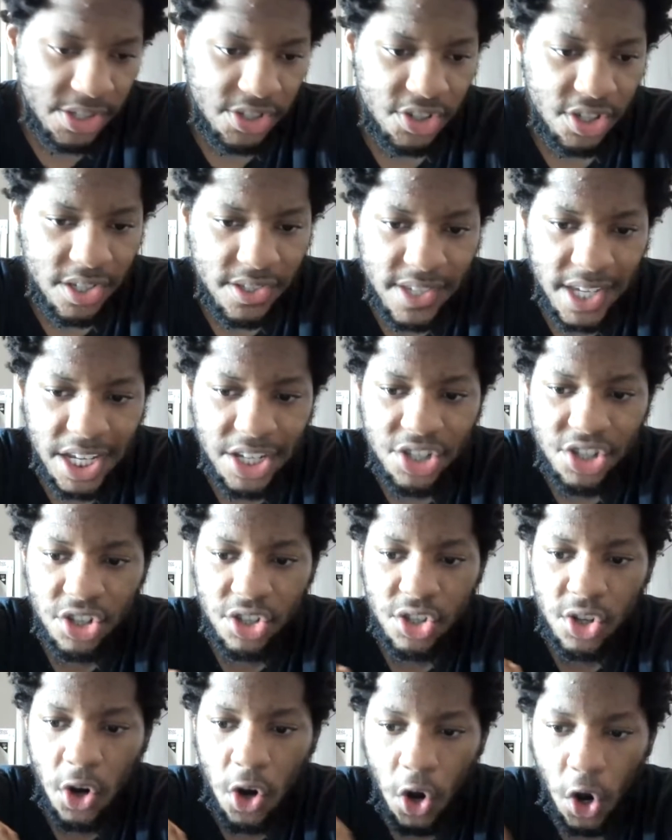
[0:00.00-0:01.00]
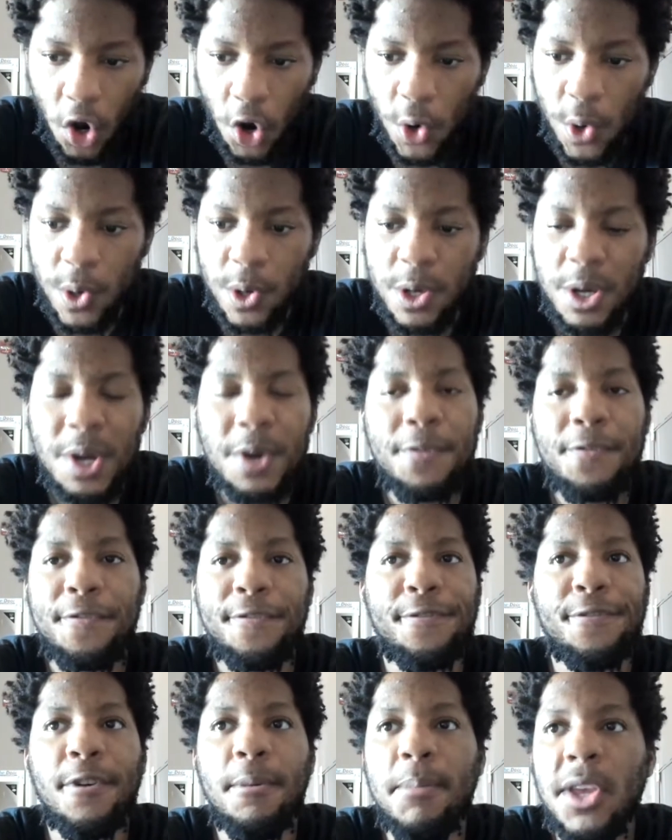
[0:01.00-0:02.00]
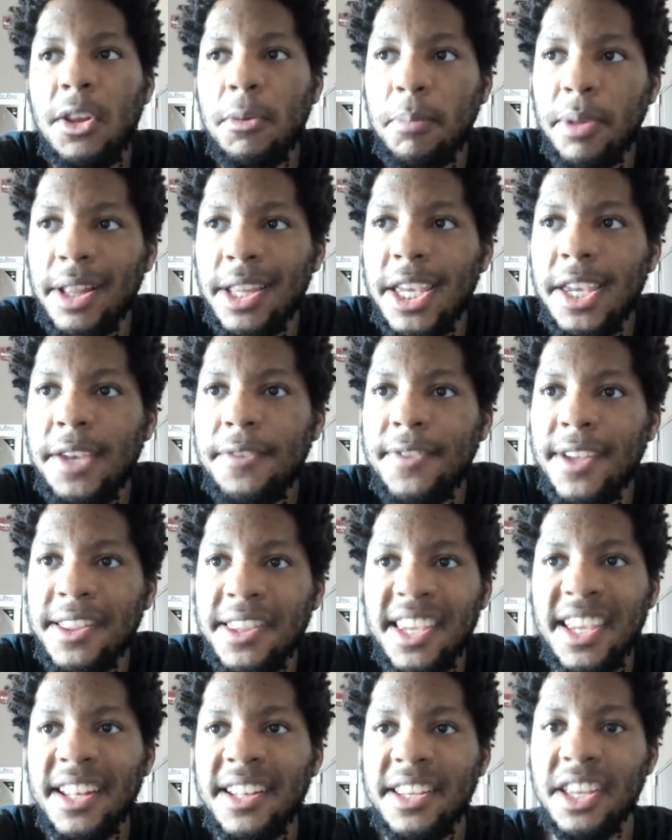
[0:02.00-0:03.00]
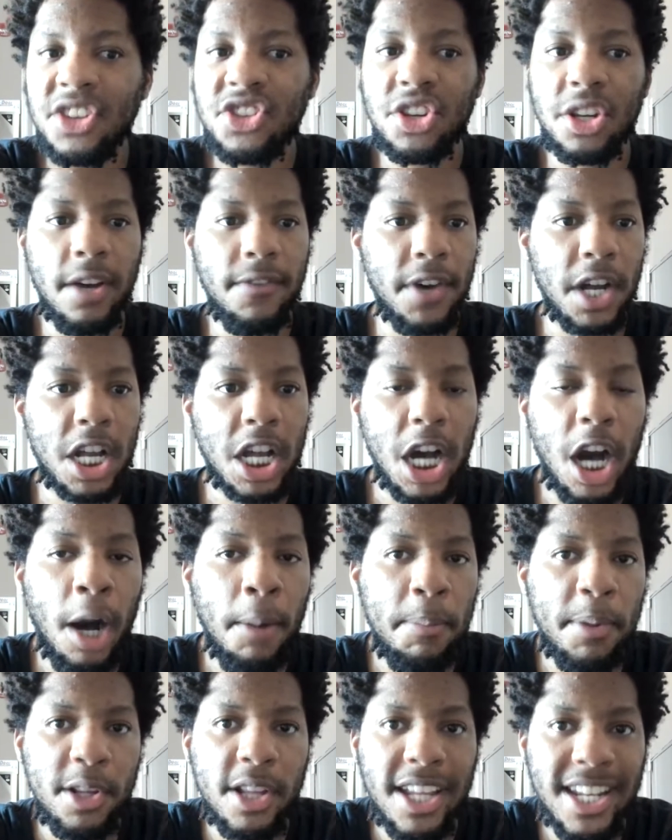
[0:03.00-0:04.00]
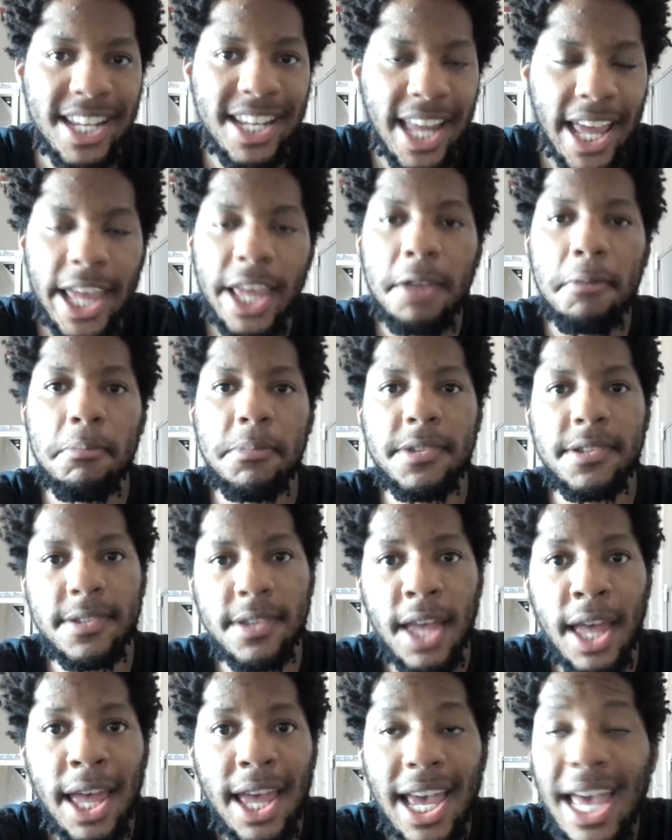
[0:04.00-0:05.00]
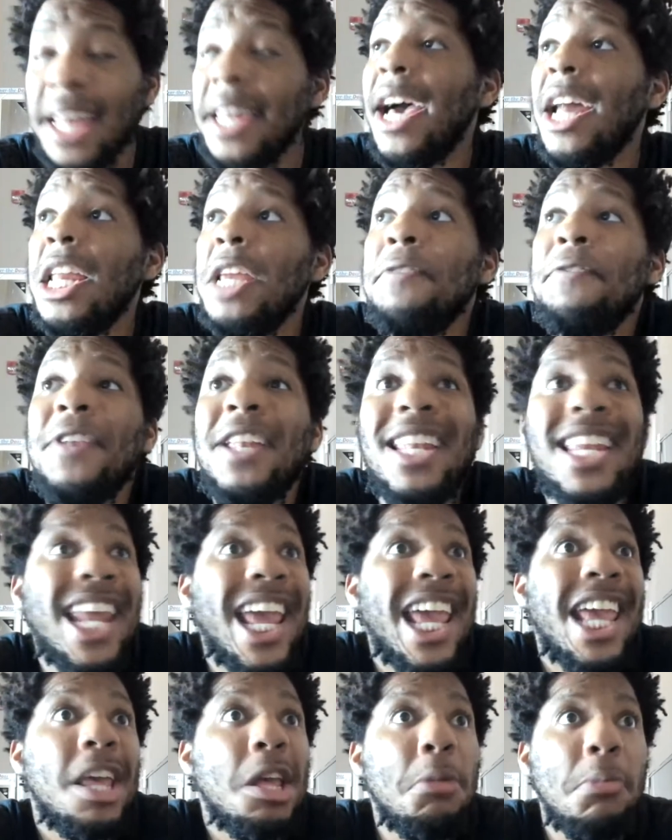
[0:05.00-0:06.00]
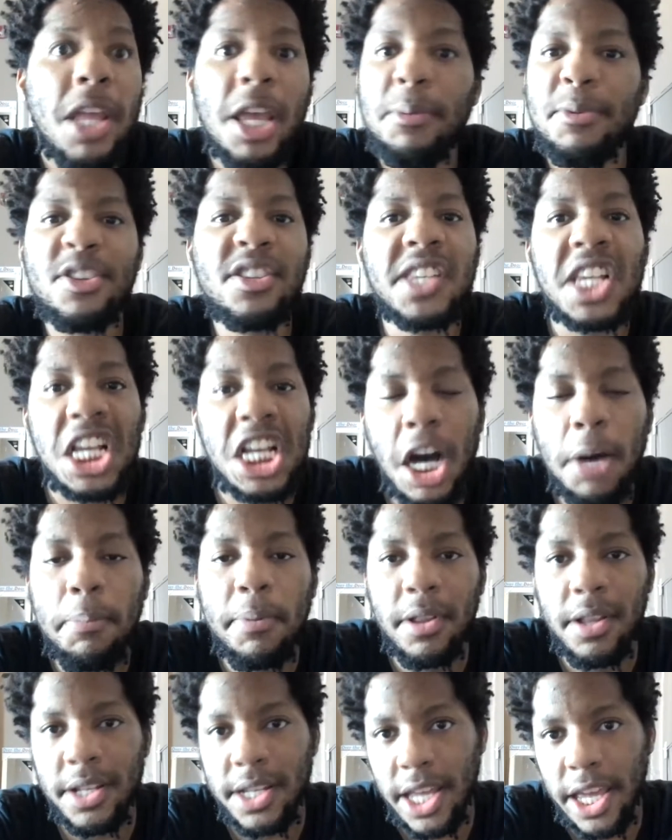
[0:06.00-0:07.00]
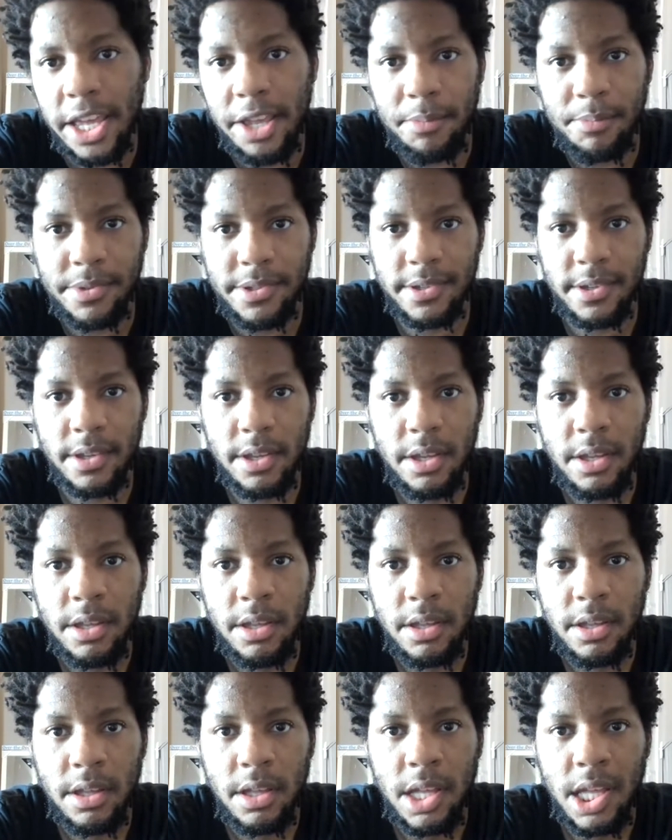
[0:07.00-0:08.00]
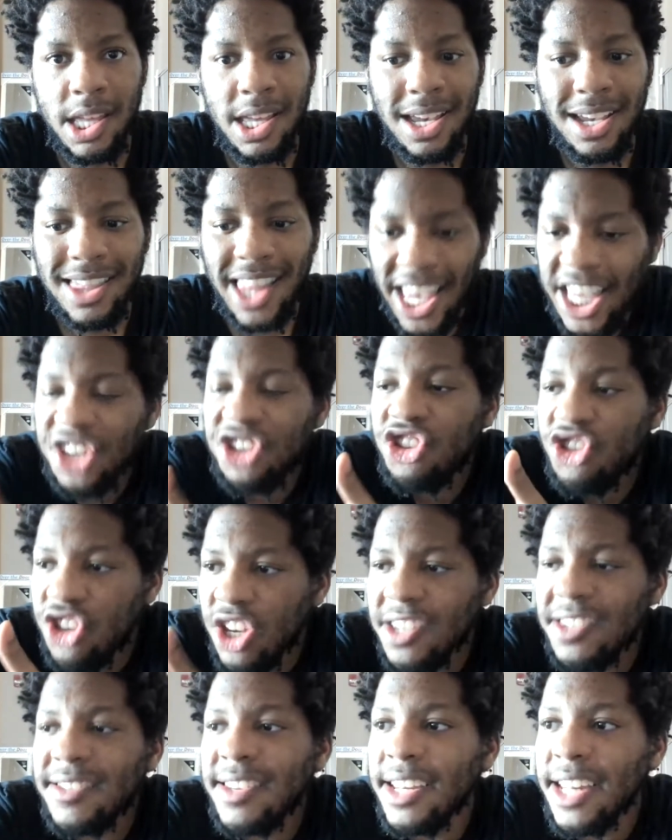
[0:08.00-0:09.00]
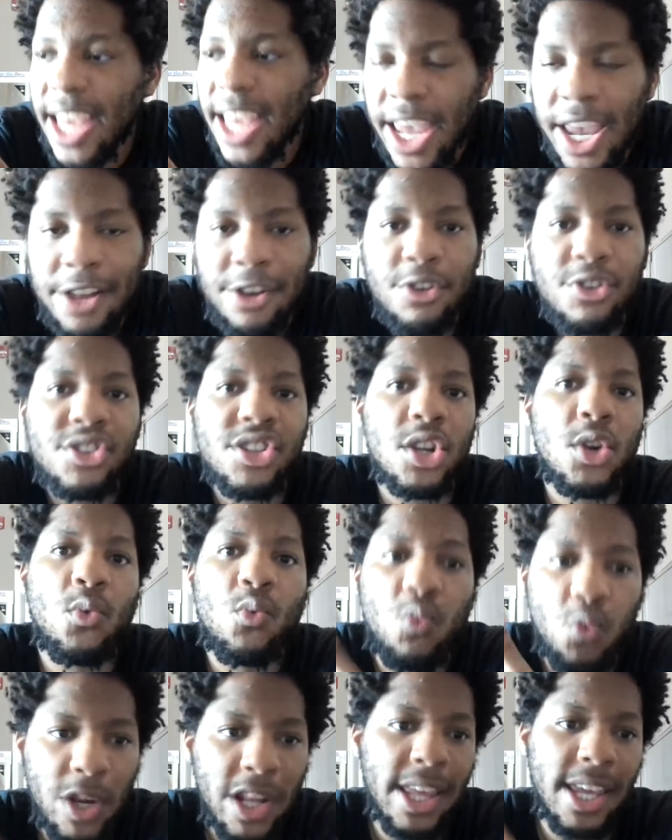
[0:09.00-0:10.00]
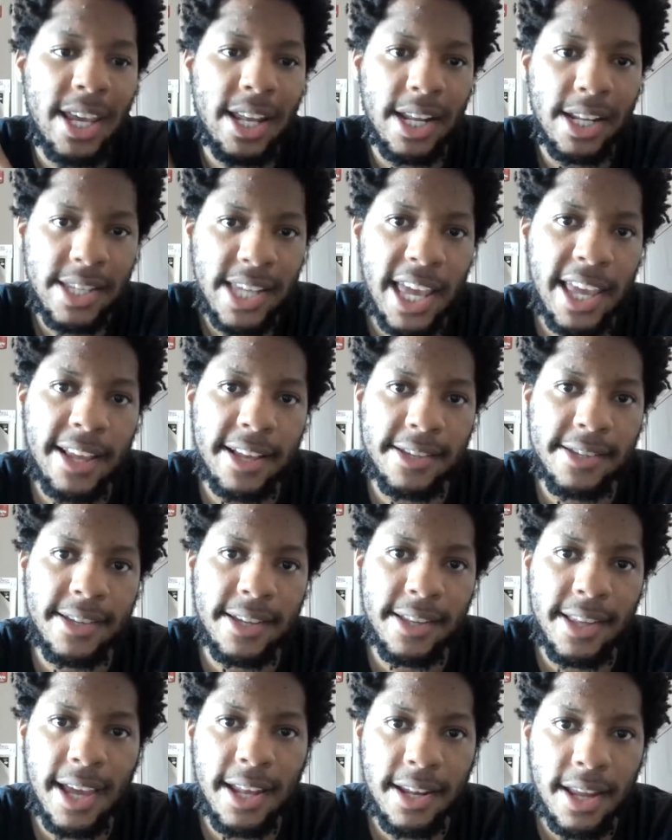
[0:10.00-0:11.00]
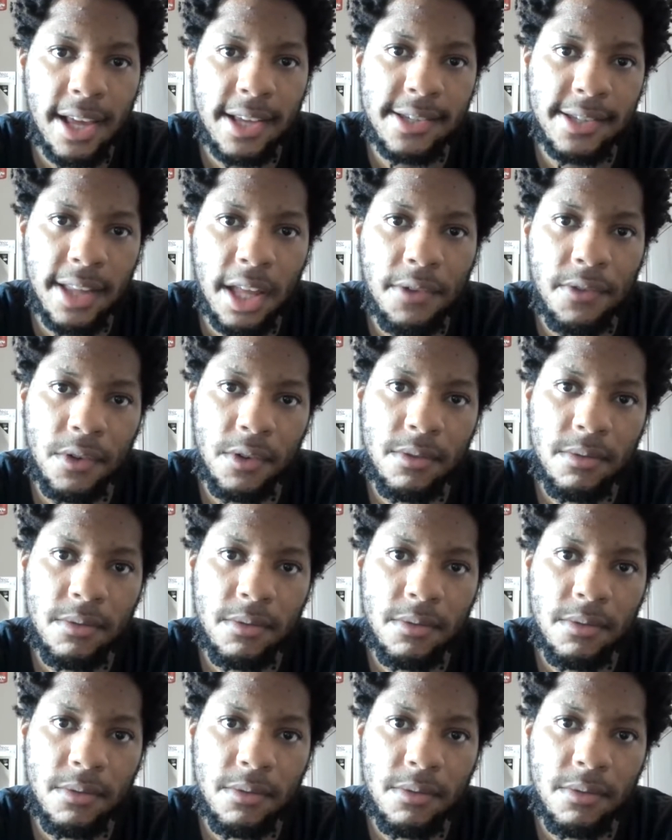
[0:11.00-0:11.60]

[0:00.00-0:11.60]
just hard for me to believe that the addition of a couple of names, and not even names, just a couple of names. Like, is Justin Anderson really going to take us to that next level?